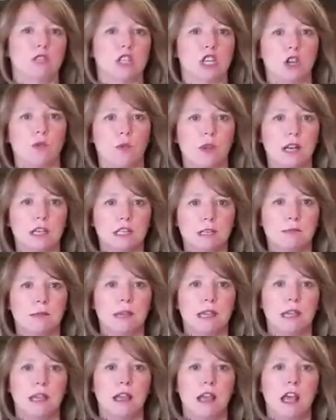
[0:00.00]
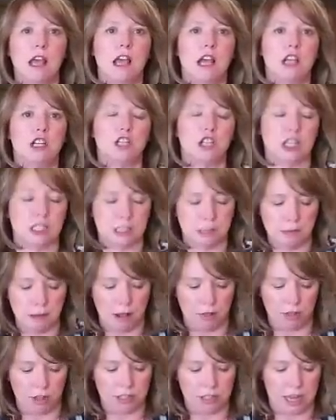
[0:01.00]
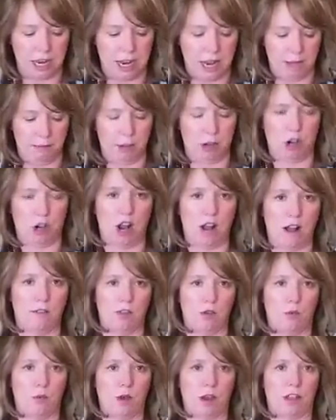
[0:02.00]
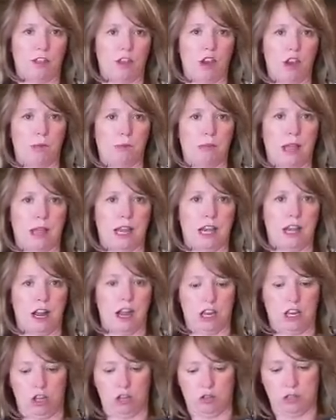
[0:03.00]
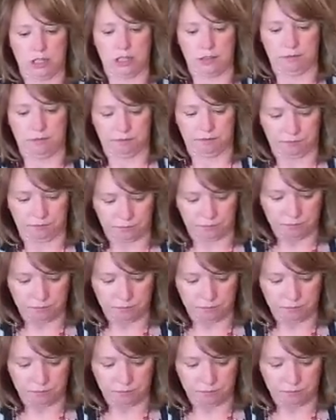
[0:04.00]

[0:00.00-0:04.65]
So you want it to be just about the diameter of the wick that you're planning on using.